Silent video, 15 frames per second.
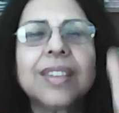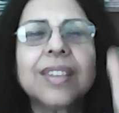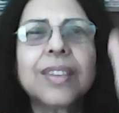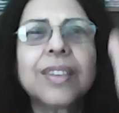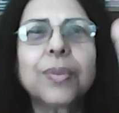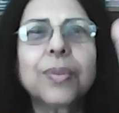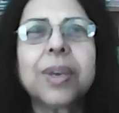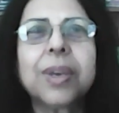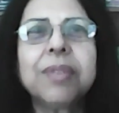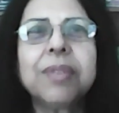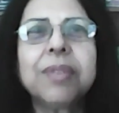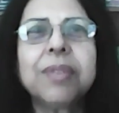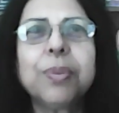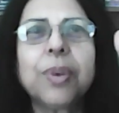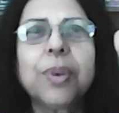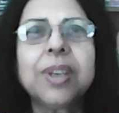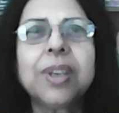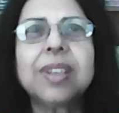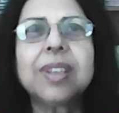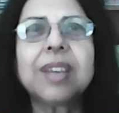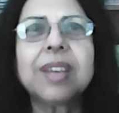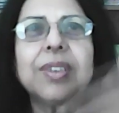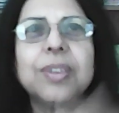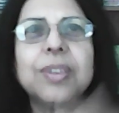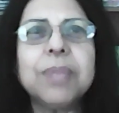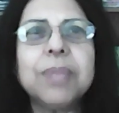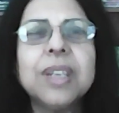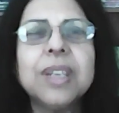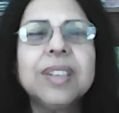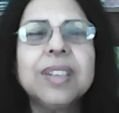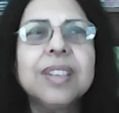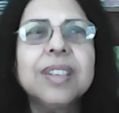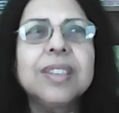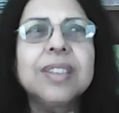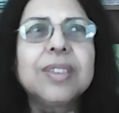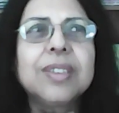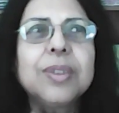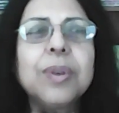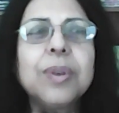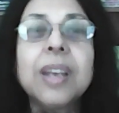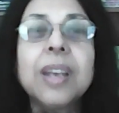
There's one viewpoint that should be adhered to,